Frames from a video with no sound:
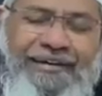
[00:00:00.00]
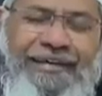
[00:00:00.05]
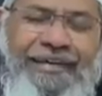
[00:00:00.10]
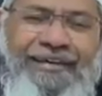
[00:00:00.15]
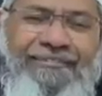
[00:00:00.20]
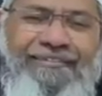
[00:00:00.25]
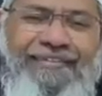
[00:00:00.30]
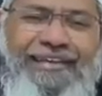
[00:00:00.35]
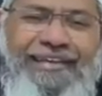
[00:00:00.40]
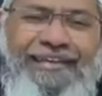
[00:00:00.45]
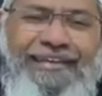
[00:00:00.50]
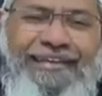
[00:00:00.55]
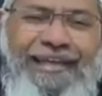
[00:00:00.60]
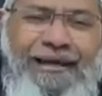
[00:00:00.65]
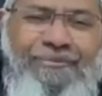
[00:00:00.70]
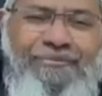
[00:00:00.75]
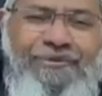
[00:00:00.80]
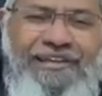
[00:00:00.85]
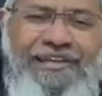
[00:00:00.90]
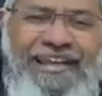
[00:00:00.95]
Giving
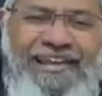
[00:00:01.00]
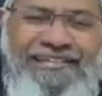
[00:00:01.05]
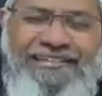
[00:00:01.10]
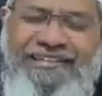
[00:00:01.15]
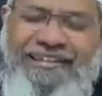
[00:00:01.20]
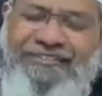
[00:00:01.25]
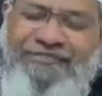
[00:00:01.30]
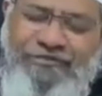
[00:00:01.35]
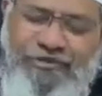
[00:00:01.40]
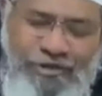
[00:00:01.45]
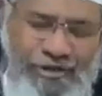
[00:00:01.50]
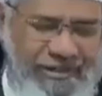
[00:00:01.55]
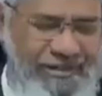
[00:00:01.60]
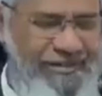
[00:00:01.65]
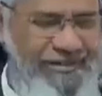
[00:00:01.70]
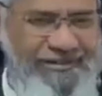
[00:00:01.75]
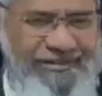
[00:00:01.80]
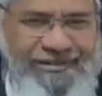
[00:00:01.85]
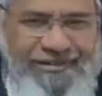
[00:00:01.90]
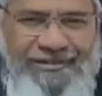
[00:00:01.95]
Islamic lecture is
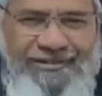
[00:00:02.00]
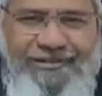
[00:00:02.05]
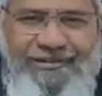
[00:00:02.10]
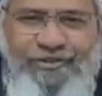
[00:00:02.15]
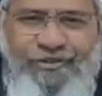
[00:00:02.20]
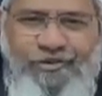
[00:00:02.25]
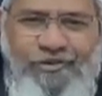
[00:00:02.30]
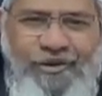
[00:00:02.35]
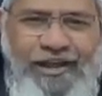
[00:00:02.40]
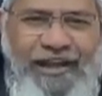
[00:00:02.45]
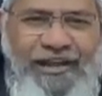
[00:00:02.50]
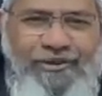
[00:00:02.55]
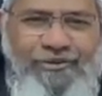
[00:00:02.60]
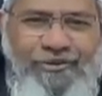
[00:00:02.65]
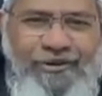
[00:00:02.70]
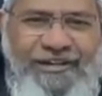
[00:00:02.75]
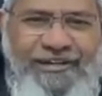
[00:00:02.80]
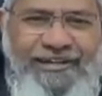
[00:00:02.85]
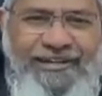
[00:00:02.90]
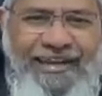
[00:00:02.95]
good. You can
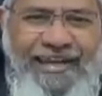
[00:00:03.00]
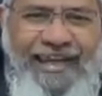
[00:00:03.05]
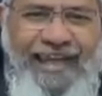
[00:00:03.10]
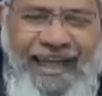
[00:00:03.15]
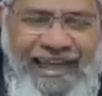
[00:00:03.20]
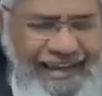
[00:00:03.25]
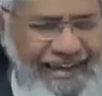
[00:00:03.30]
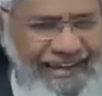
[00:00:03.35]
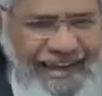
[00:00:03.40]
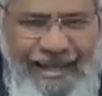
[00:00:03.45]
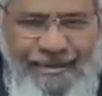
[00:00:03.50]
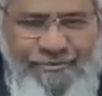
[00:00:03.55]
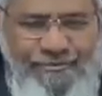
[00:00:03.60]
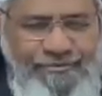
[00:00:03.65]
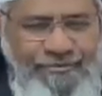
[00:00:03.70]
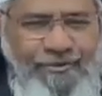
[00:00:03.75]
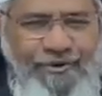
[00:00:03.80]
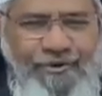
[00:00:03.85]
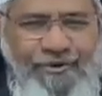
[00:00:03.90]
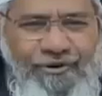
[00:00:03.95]
do it any
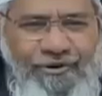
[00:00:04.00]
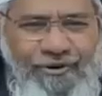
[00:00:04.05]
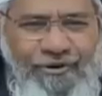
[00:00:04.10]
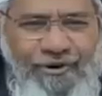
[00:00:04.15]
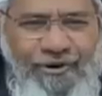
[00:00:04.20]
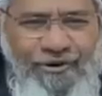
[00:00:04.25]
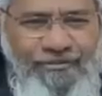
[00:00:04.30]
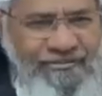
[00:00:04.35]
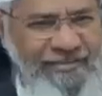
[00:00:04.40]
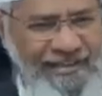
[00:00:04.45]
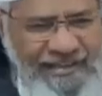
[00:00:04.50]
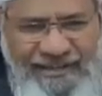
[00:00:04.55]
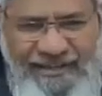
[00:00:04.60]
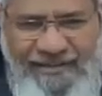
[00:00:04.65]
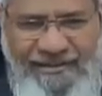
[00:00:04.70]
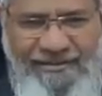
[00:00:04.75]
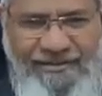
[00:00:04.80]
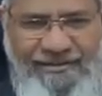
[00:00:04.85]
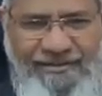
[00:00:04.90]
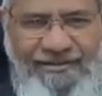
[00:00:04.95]
time of the
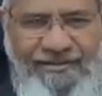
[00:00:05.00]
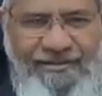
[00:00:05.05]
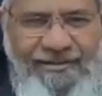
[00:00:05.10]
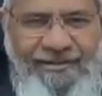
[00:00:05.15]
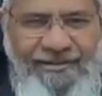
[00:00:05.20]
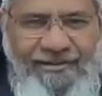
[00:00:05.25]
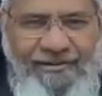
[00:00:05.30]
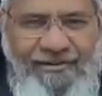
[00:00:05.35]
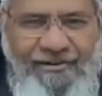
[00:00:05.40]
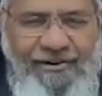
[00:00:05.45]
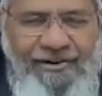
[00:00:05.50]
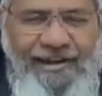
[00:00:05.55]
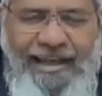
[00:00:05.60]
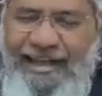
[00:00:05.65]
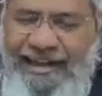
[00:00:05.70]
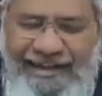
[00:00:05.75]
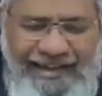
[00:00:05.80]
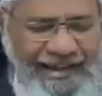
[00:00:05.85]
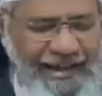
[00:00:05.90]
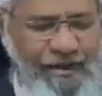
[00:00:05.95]
year, on
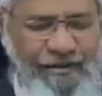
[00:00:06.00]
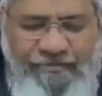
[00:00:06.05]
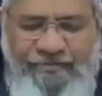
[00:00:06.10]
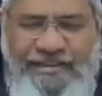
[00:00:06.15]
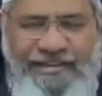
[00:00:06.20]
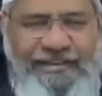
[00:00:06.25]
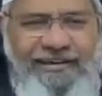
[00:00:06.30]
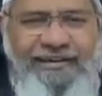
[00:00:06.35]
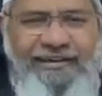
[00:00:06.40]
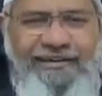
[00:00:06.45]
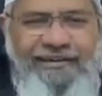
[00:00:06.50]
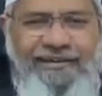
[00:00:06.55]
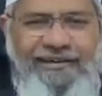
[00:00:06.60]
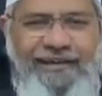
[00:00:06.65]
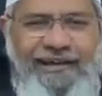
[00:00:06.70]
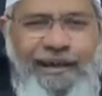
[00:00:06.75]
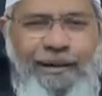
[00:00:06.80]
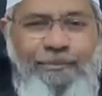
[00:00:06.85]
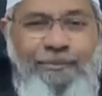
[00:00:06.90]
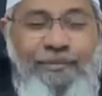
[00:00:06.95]
any day of the year,
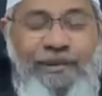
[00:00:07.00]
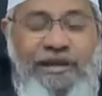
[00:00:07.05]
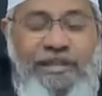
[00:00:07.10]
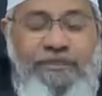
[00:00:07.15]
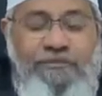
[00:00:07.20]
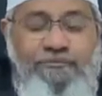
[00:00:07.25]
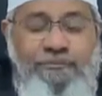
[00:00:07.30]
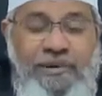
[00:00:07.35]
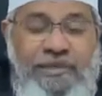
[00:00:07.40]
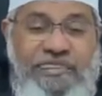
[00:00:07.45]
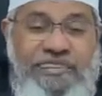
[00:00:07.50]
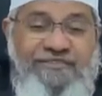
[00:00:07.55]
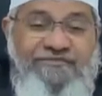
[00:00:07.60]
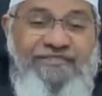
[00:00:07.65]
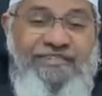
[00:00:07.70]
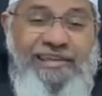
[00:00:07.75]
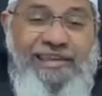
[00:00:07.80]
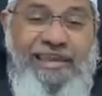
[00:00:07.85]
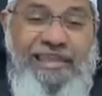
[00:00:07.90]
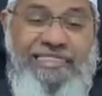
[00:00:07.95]
but
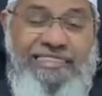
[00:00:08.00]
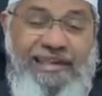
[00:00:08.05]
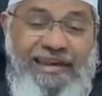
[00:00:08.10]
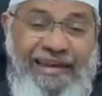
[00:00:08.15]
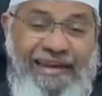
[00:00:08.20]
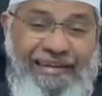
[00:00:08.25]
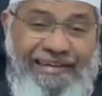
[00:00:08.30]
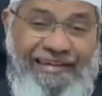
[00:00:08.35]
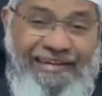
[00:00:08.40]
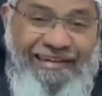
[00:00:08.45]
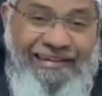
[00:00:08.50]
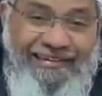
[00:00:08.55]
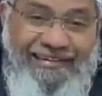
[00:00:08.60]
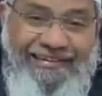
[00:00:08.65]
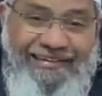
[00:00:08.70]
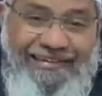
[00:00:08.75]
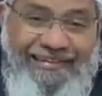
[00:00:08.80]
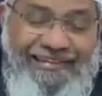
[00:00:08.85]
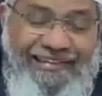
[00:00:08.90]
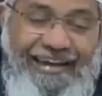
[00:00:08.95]
specifically
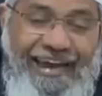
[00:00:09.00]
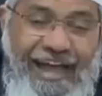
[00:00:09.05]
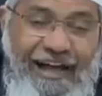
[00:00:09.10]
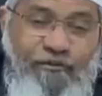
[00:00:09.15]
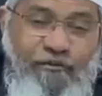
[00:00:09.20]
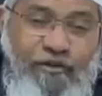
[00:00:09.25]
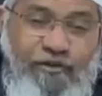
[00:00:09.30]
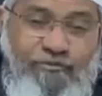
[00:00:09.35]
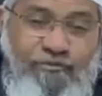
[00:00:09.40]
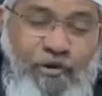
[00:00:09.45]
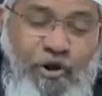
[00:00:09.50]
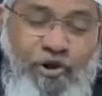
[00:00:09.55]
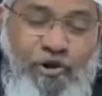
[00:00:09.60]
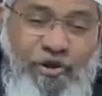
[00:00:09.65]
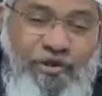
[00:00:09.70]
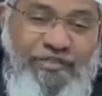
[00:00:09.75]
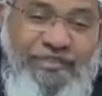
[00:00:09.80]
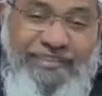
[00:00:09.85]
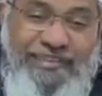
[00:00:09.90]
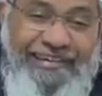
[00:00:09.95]
selecting that I was born
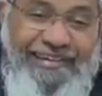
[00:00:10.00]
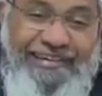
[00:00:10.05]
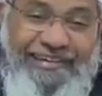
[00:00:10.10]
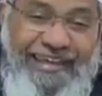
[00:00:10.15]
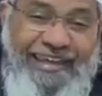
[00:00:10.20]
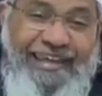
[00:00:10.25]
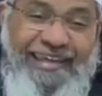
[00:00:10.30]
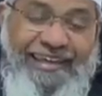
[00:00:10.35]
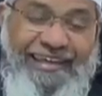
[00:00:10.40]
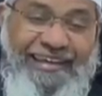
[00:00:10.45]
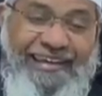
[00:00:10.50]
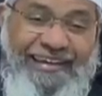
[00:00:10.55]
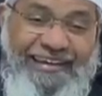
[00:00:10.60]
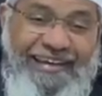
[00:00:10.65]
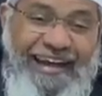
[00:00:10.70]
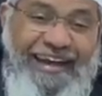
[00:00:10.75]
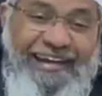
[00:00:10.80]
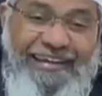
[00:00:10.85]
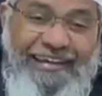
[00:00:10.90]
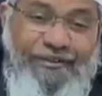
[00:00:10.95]
on this day,
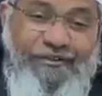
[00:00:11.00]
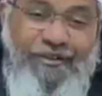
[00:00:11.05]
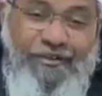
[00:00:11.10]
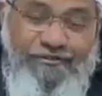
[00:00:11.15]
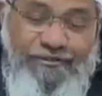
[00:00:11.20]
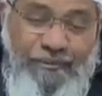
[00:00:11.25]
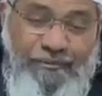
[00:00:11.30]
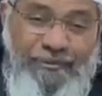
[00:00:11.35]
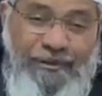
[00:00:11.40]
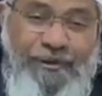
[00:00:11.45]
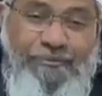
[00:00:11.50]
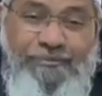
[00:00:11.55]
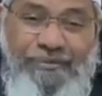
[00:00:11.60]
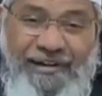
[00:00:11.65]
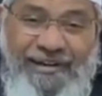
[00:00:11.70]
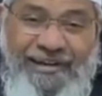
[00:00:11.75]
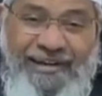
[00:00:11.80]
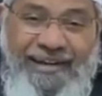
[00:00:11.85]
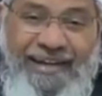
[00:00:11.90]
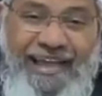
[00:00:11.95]
19th of
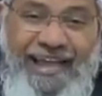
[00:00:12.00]
September,